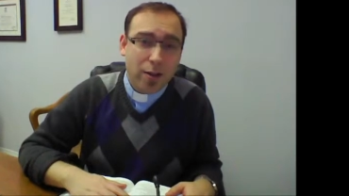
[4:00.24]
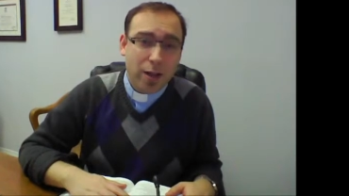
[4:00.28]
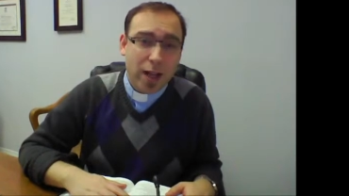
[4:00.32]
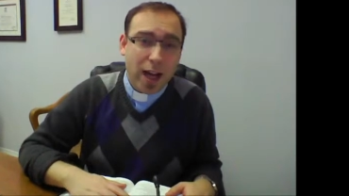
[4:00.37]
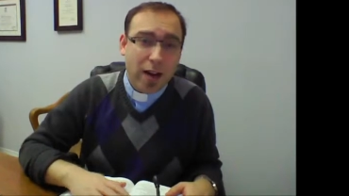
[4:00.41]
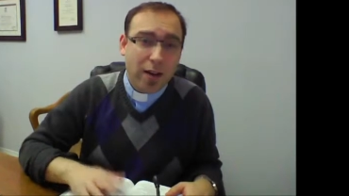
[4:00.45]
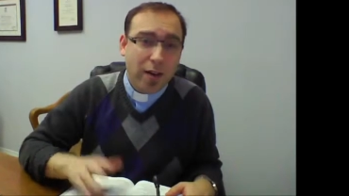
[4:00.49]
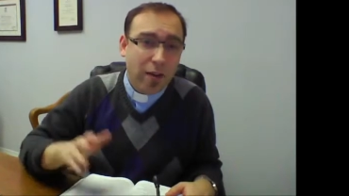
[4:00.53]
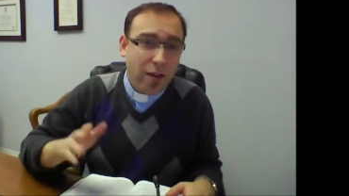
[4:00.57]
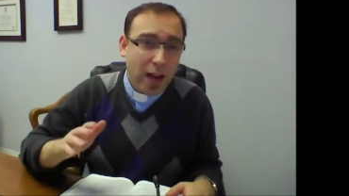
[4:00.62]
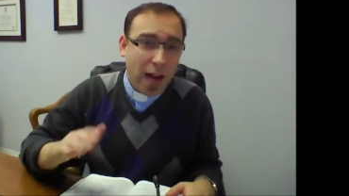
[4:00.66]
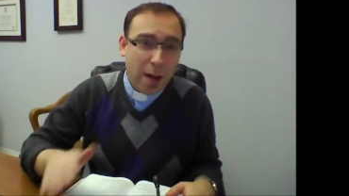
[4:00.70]
to
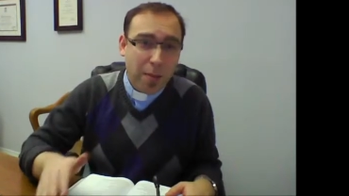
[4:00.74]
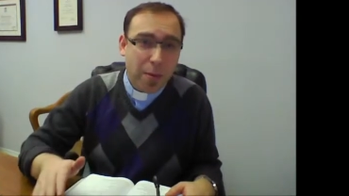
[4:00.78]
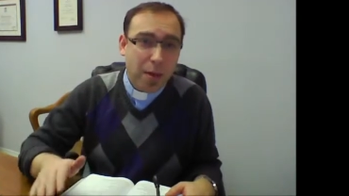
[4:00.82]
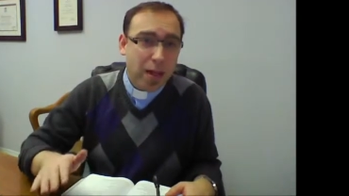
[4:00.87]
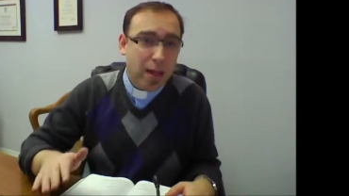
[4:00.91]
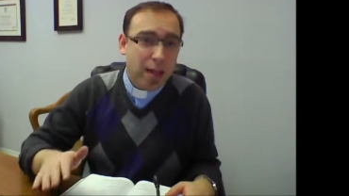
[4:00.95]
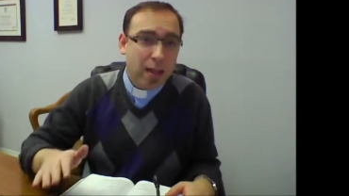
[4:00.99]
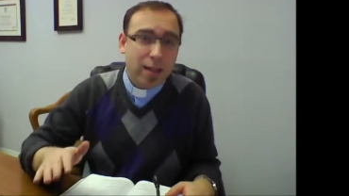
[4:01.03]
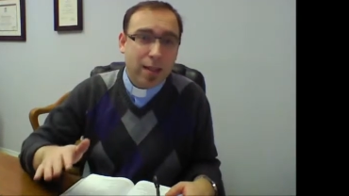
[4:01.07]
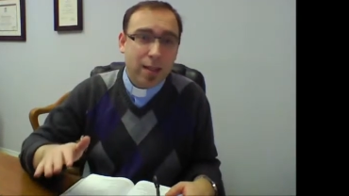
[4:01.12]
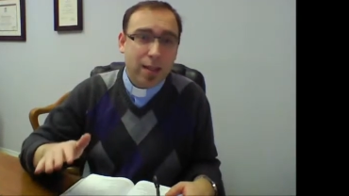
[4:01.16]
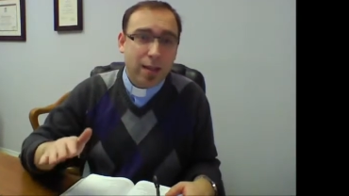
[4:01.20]
that
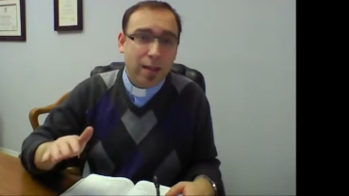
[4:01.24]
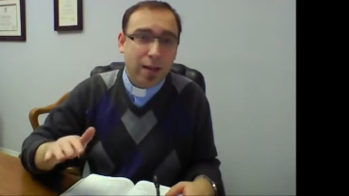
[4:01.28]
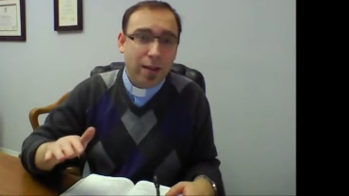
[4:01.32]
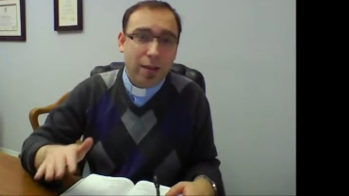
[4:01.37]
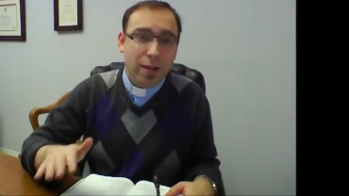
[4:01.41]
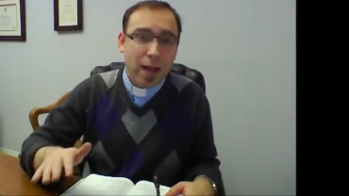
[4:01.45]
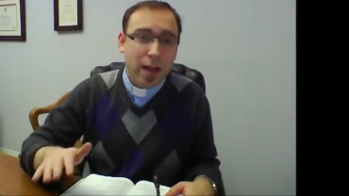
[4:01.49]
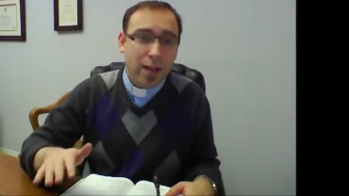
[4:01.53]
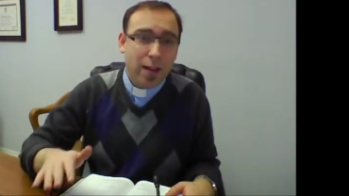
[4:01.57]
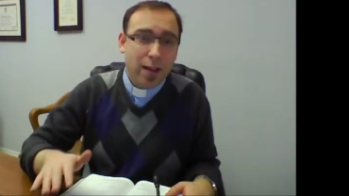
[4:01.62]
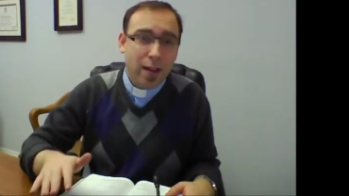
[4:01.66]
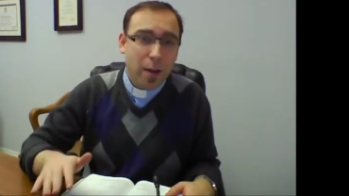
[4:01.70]
fabulous
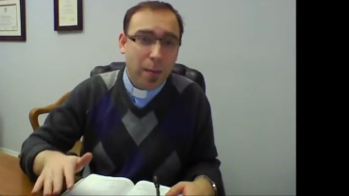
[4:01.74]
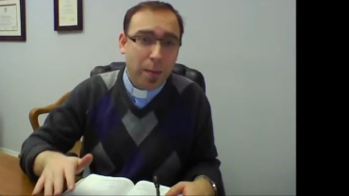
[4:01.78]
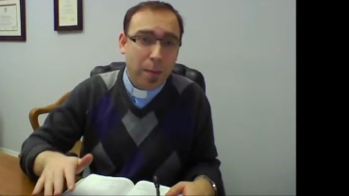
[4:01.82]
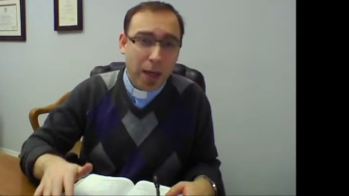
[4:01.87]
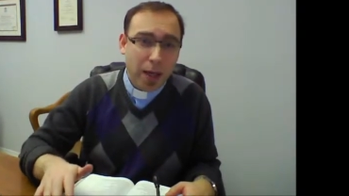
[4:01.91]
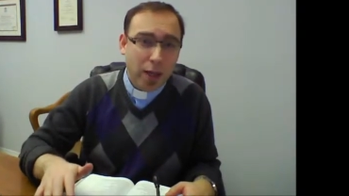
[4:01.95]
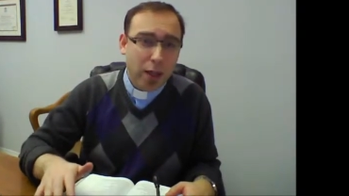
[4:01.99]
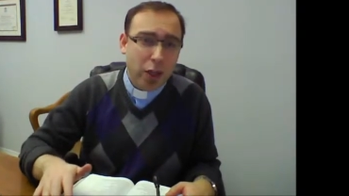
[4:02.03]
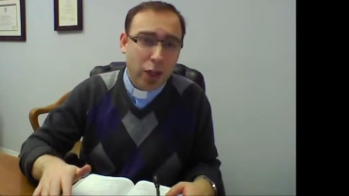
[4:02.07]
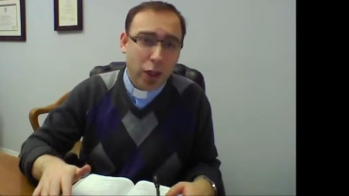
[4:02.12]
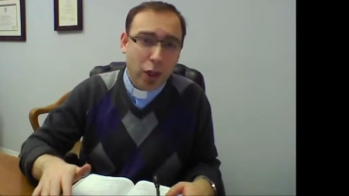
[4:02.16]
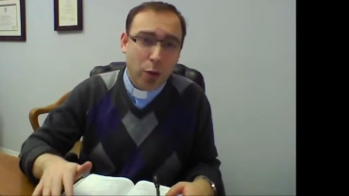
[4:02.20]
event in the
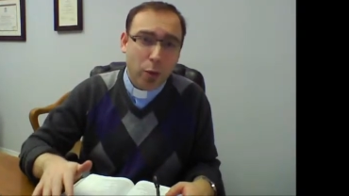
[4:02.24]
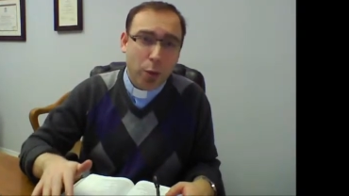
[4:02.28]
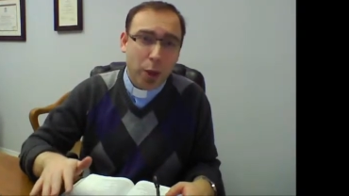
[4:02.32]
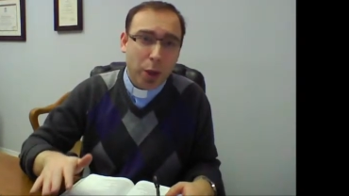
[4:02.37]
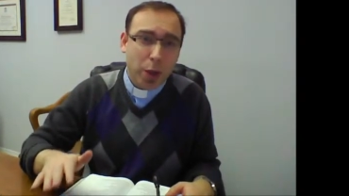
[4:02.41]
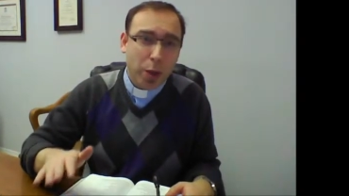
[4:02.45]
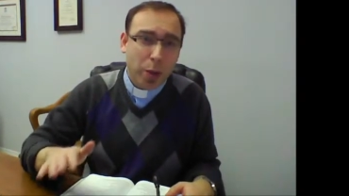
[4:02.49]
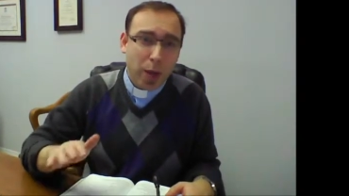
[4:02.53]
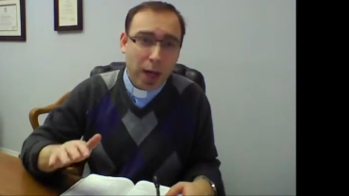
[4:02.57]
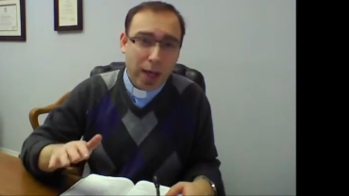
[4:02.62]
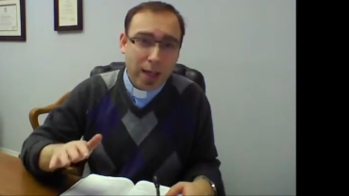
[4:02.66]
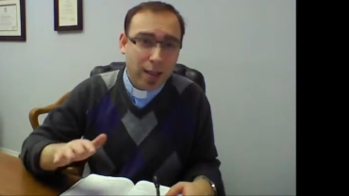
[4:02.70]
manger where
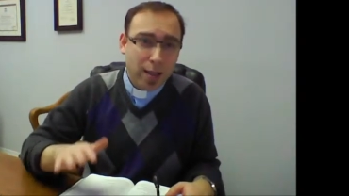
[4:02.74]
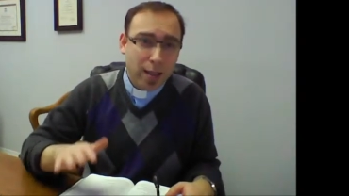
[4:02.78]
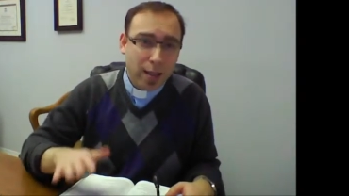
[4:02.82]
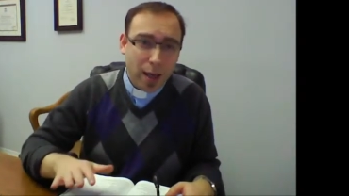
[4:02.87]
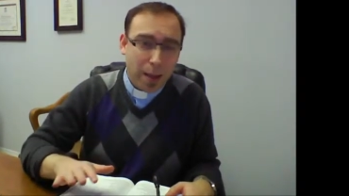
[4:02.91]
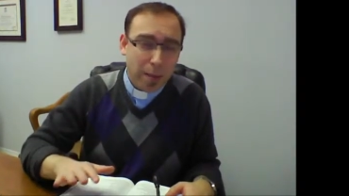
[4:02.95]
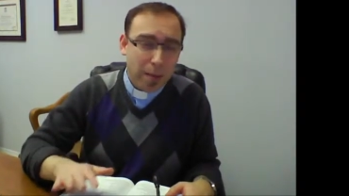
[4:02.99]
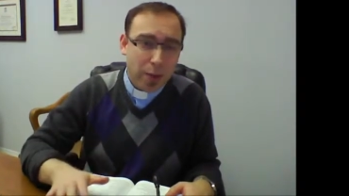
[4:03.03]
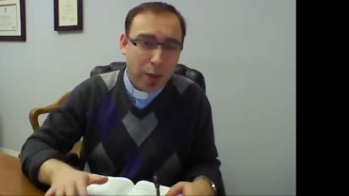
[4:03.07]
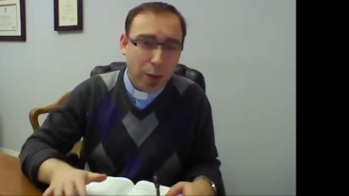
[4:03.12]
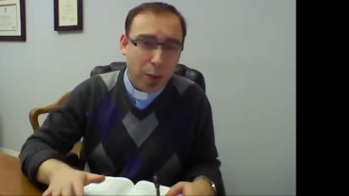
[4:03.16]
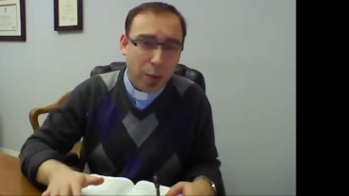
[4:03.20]
Christ
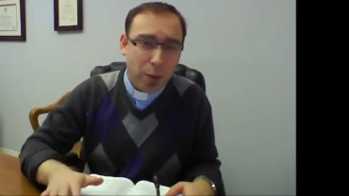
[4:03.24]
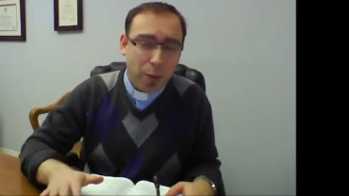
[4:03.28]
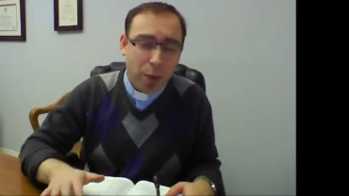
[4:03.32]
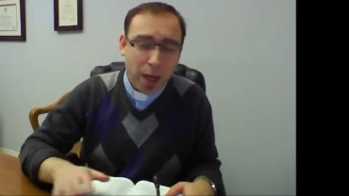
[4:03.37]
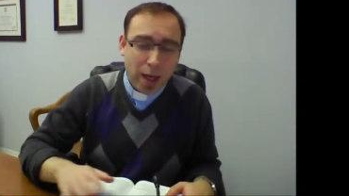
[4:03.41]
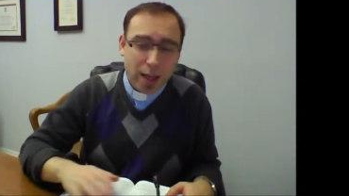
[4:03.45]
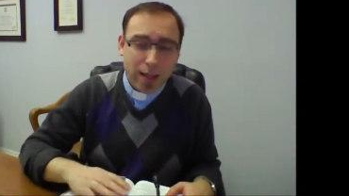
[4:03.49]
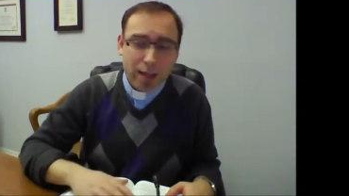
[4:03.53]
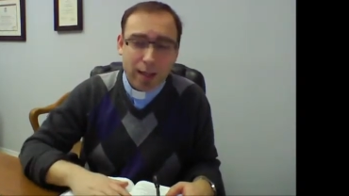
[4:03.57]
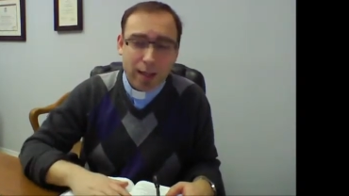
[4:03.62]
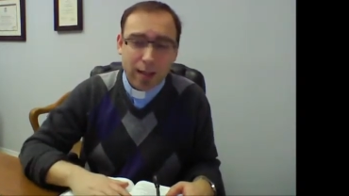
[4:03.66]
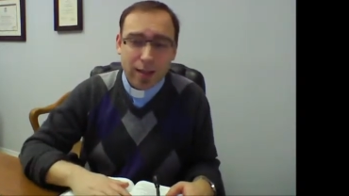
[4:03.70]
comes to
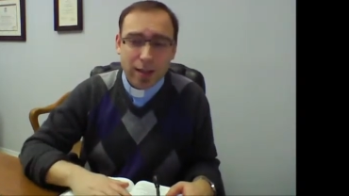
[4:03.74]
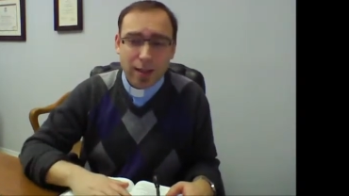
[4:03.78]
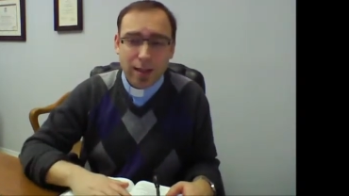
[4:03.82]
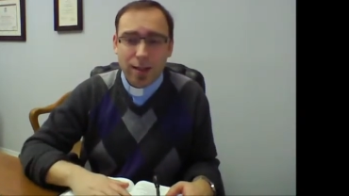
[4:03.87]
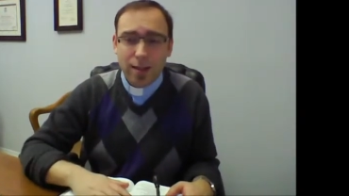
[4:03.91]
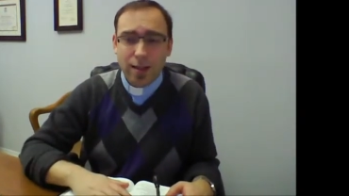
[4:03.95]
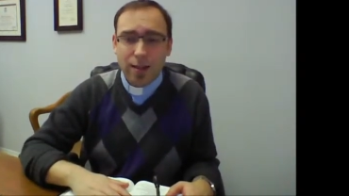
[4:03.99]
us.